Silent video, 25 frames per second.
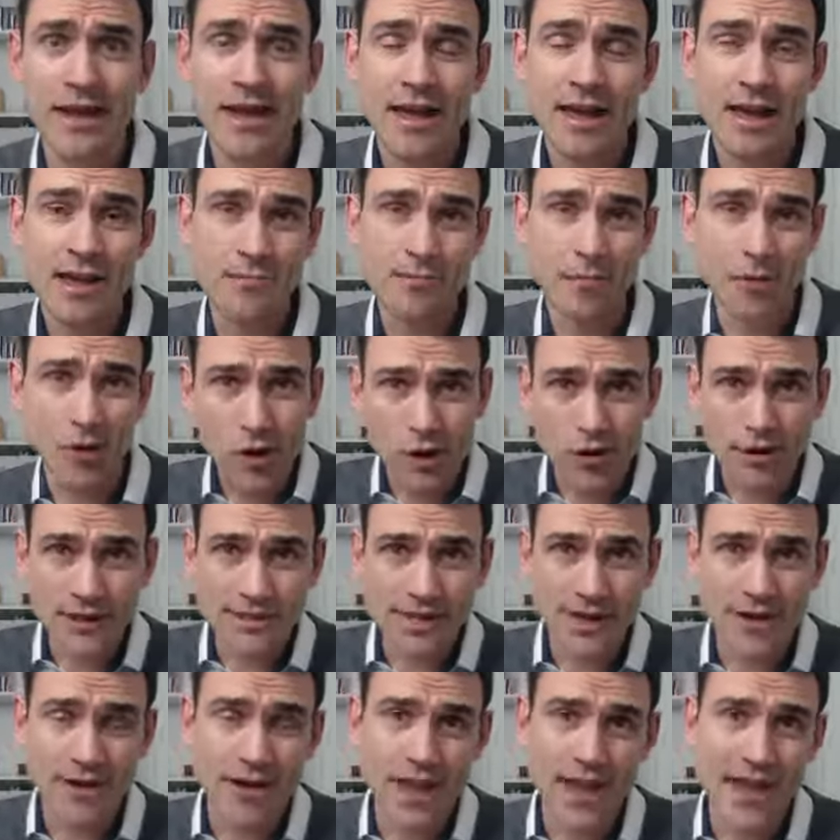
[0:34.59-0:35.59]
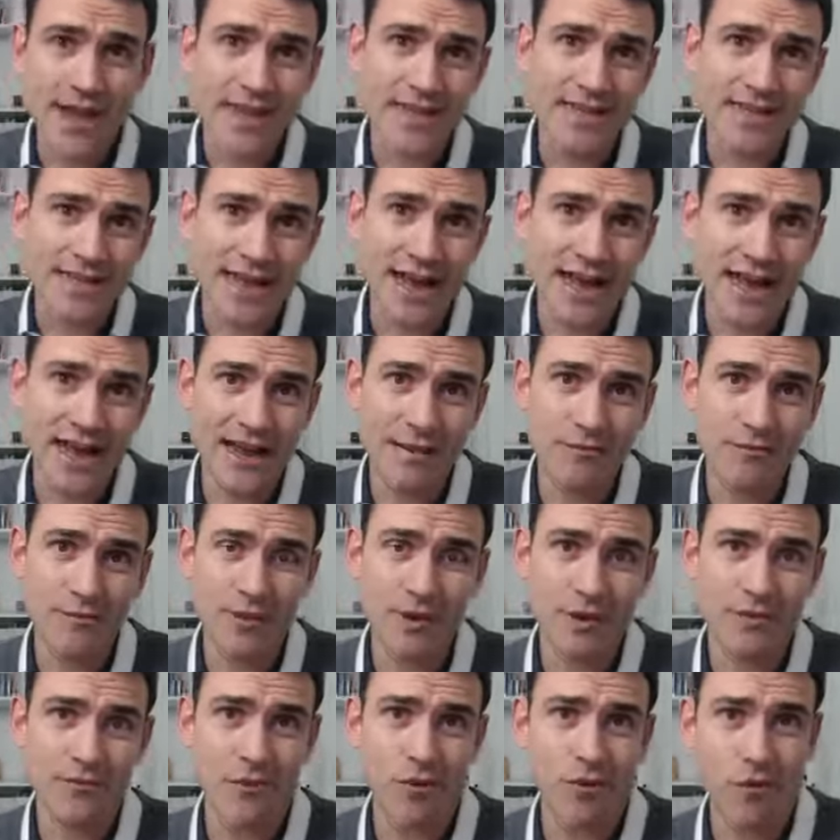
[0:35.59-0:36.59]
It blocks out any time that
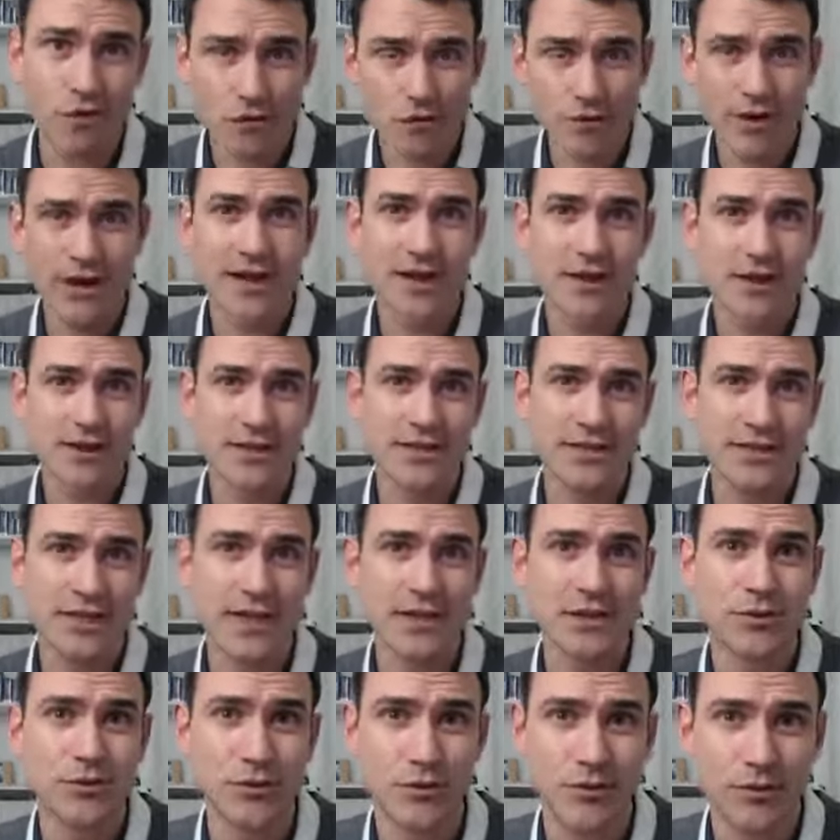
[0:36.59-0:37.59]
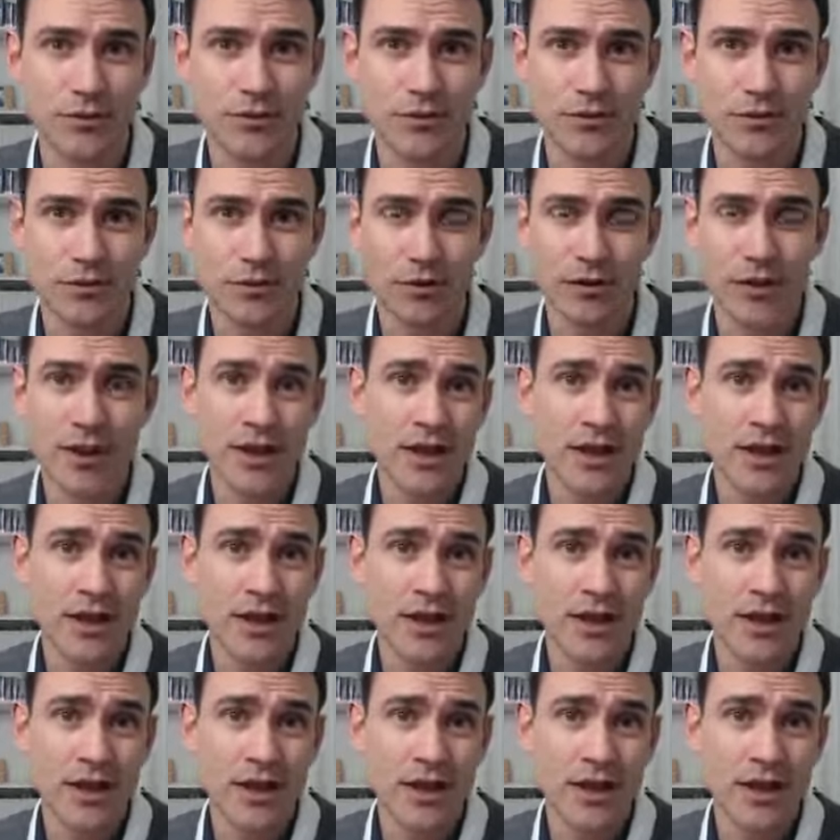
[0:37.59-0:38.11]
you've already got scheduled for